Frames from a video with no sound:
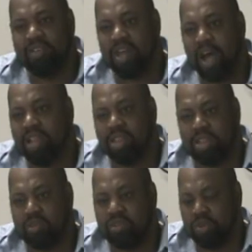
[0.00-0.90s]
God
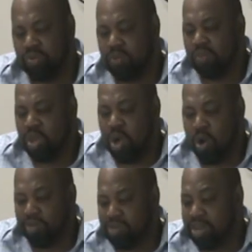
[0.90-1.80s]
through
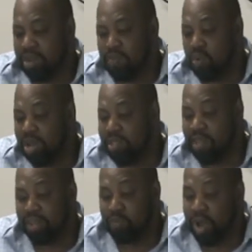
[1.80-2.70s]
on Sunday morning.
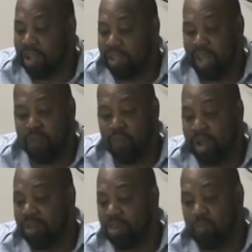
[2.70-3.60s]
That's yes. why I can't
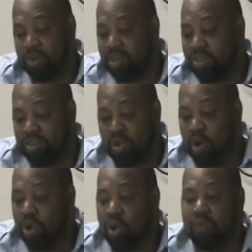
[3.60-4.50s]
wait when this is
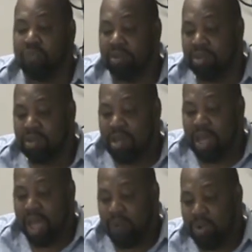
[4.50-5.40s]
all over
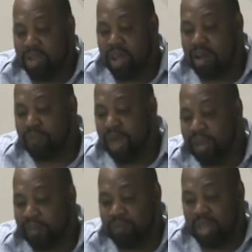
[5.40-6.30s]
hmm. and we come back
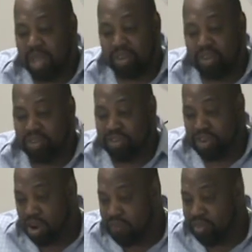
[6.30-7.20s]
to
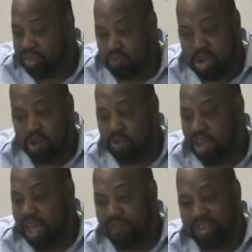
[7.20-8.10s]
service. We're going to
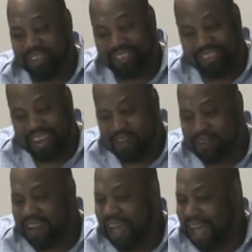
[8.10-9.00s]
have a
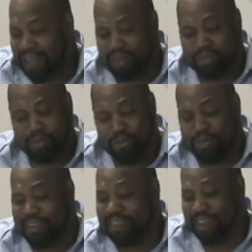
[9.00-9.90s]
shouting
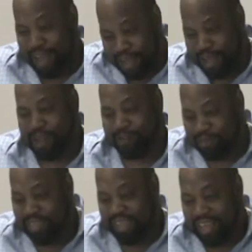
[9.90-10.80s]
hallelujah time.
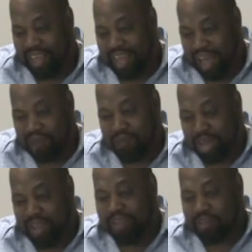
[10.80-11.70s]
All right. I mean,
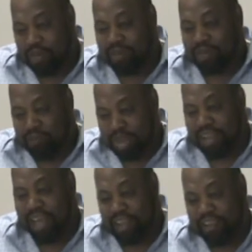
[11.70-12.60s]
it's going to
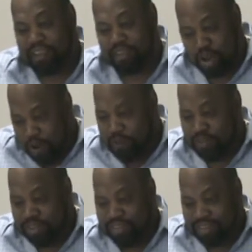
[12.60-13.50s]
be a
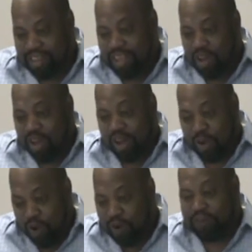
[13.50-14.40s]
service
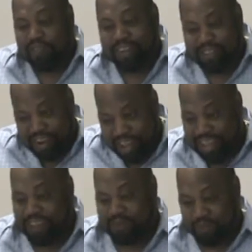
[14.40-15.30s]
off the
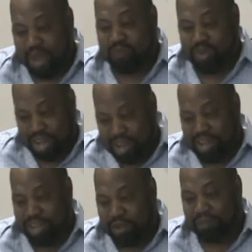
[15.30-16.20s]
chain. I'm mm.
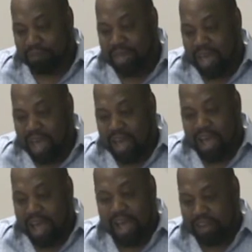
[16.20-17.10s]
telling you.
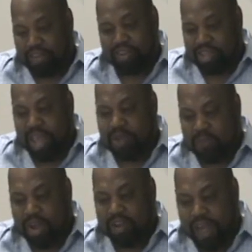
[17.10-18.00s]
I, I, just can't
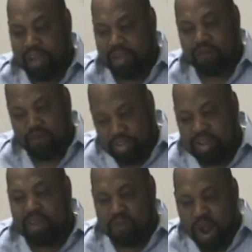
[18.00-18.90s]
wait. I can
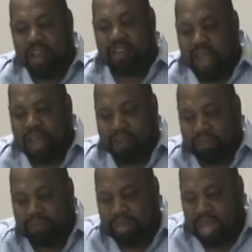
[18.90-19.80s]
feel it right now.
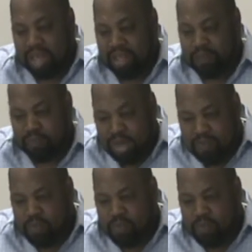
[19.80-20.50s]
That all people right.